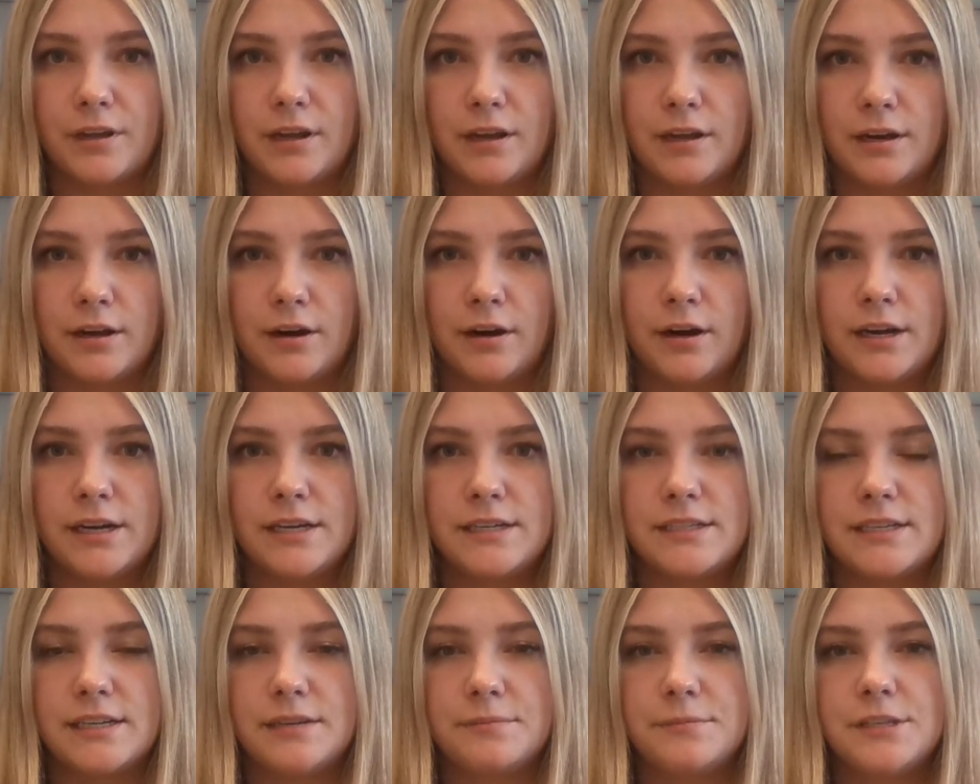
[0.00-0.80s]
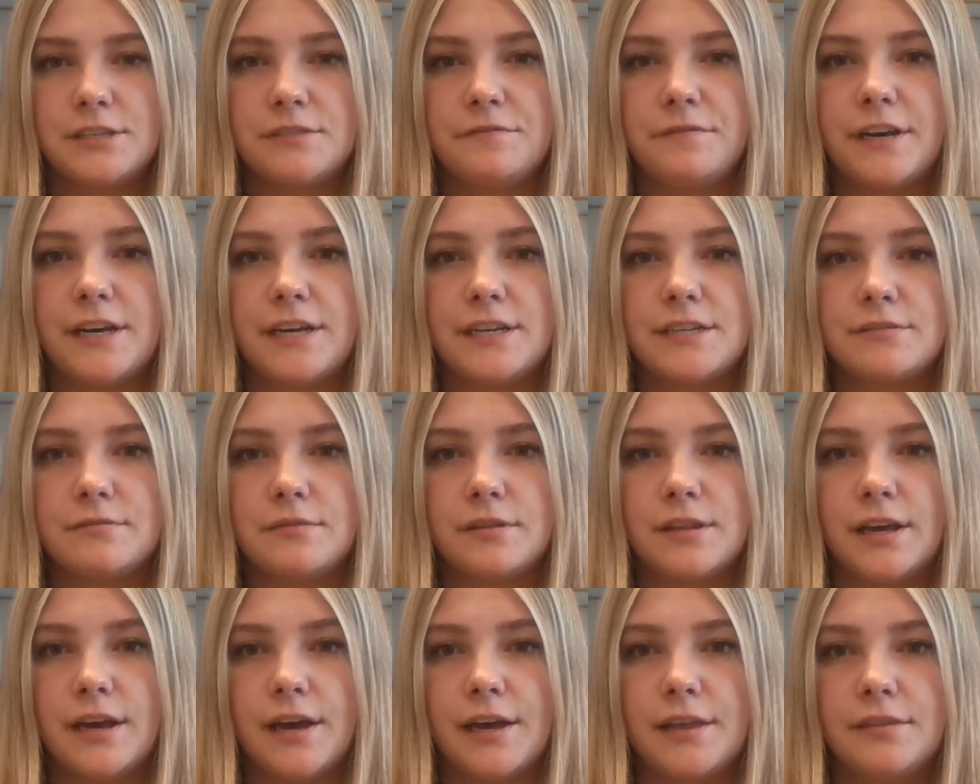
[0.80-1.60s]
an audit team is faced
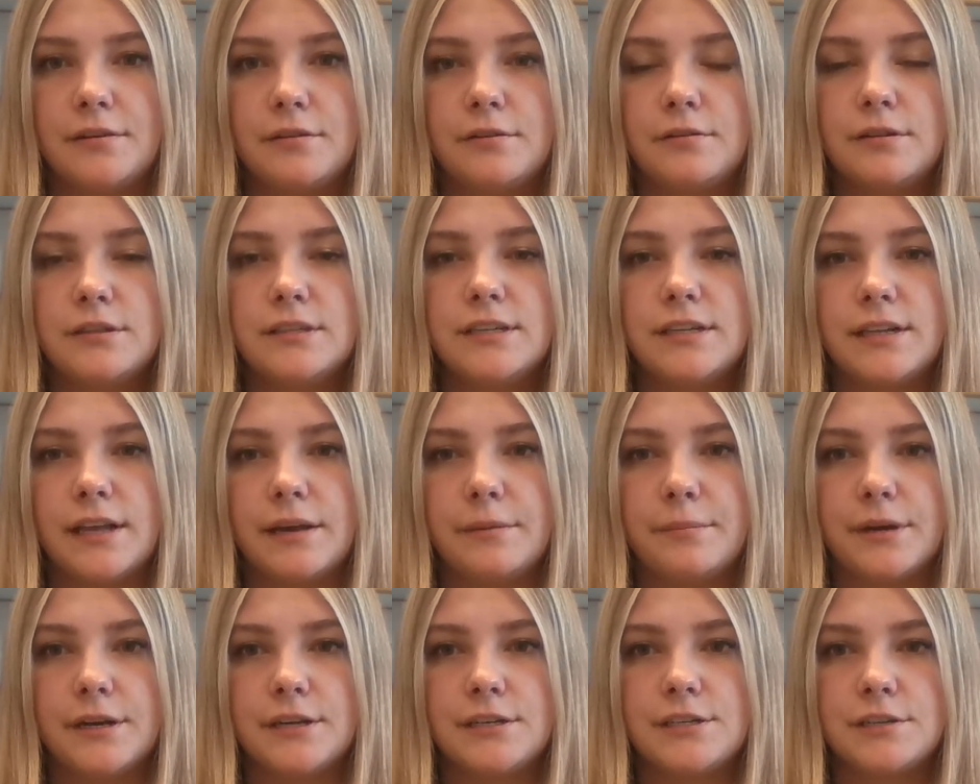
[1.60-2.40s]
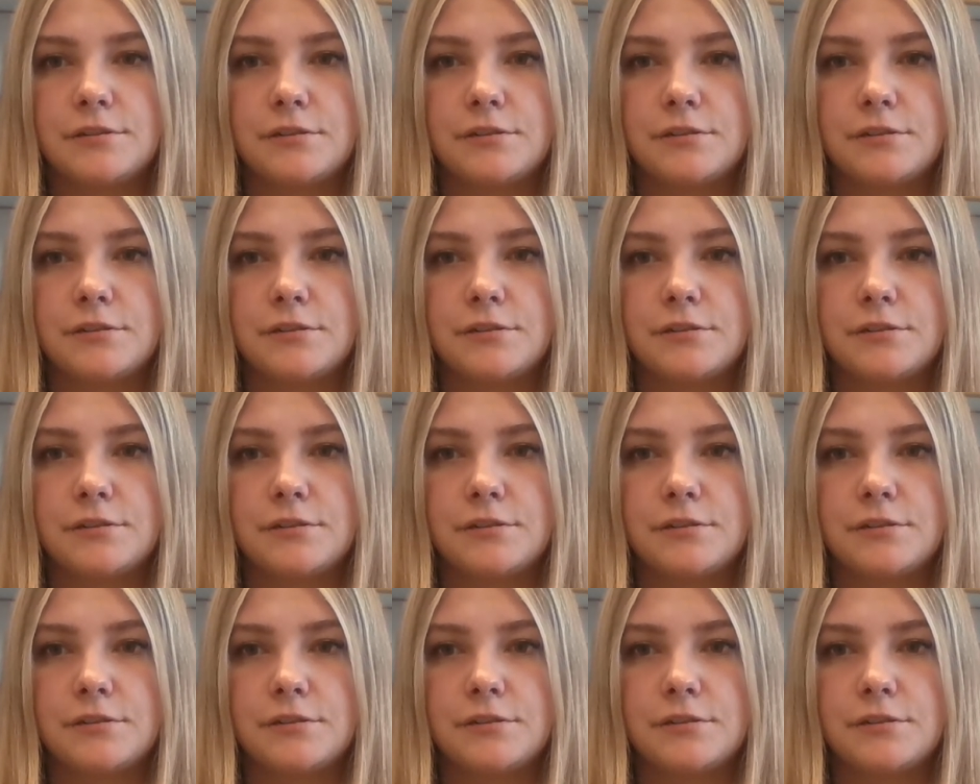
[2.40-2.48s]
with the ethical dilemma